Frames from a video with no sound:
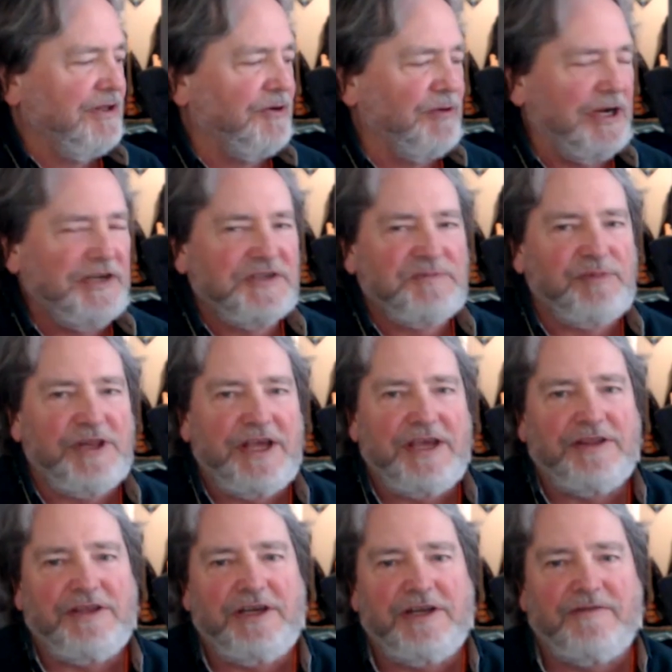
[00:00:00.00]
greatest
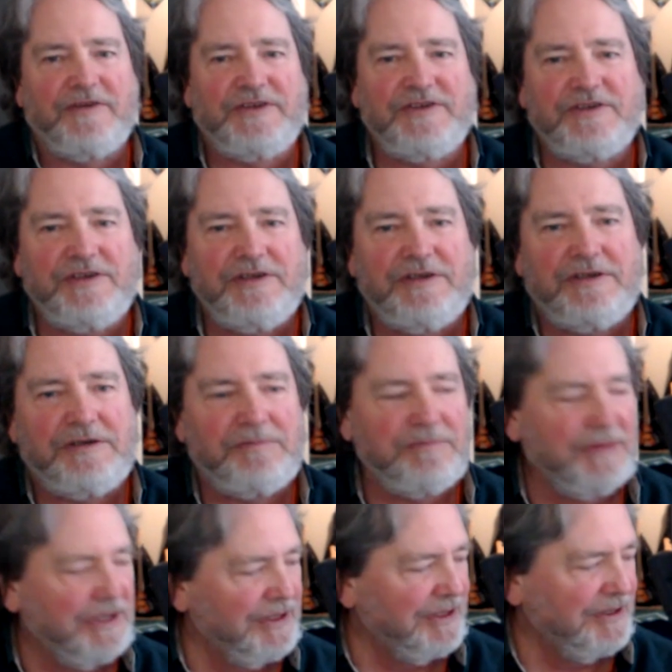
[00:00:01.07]
plan they'd ever
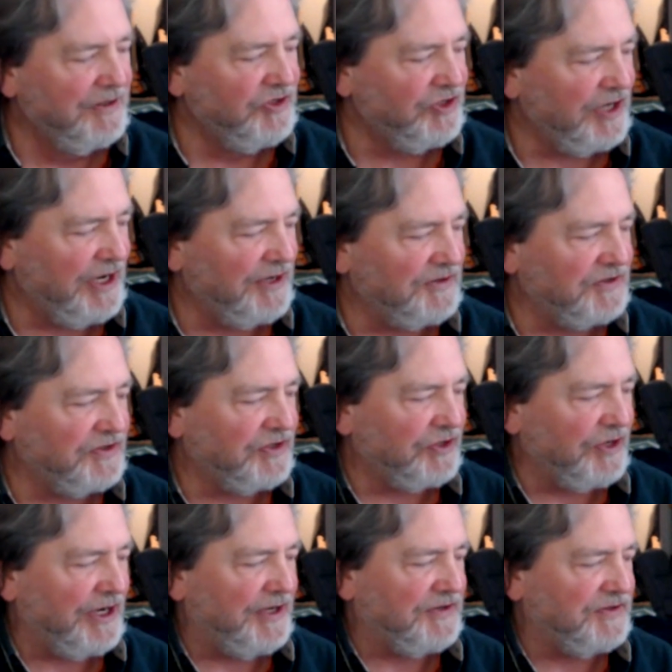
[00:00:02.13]
seen,
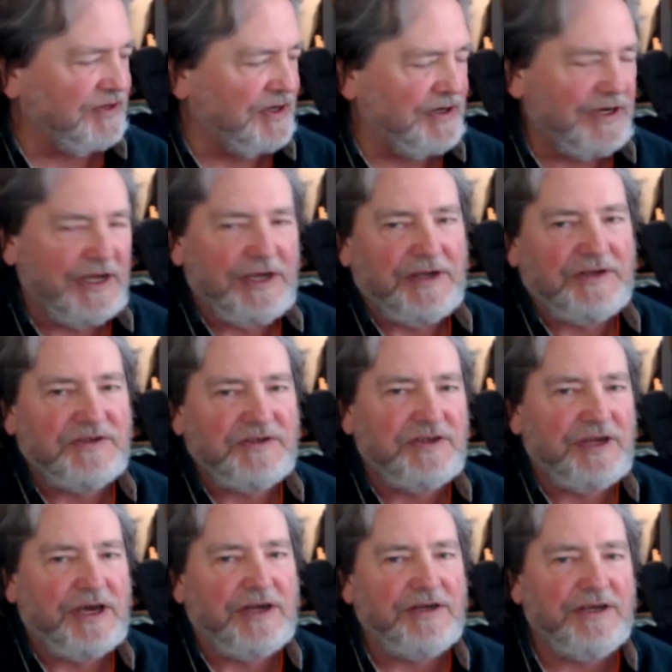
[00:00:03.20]

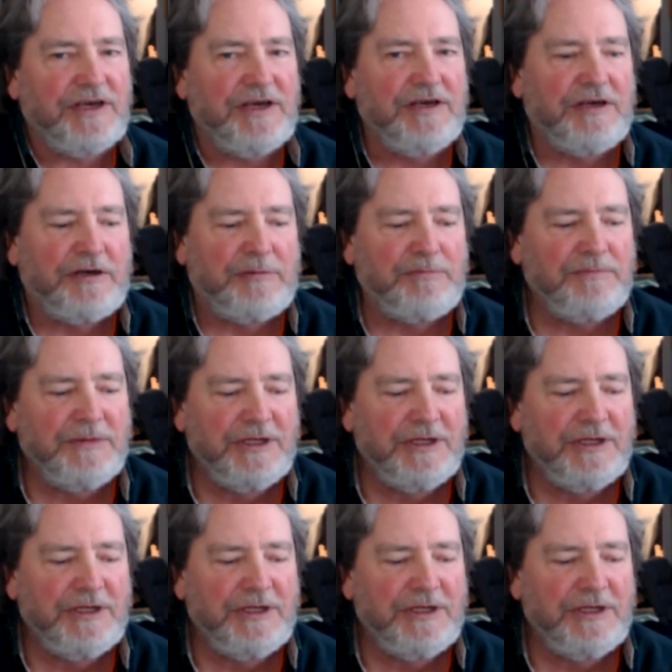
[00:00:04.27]
chancetranceiandance.com.